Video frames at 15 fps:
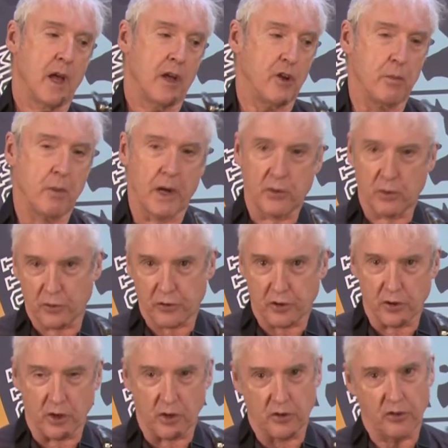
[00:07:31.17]
You might also
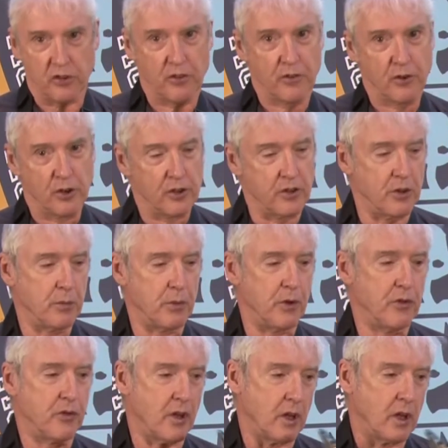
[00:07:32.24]
notice, if you look at the
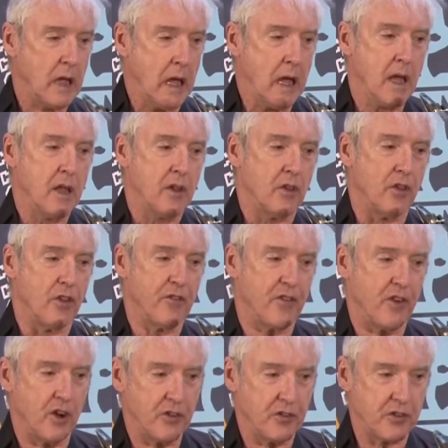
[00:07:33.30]
music, that the
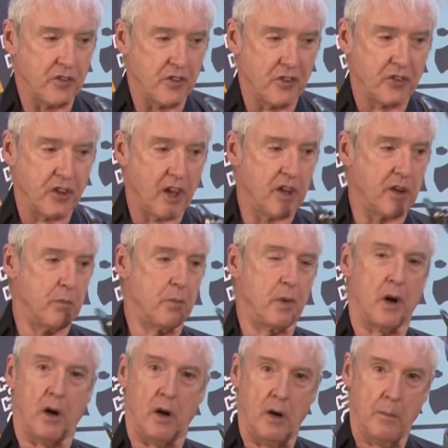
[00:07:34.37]
first and the second
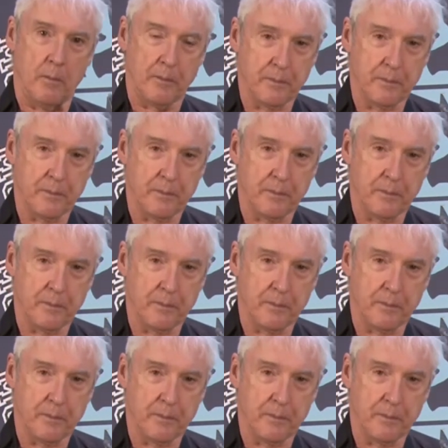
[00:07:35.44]
bar,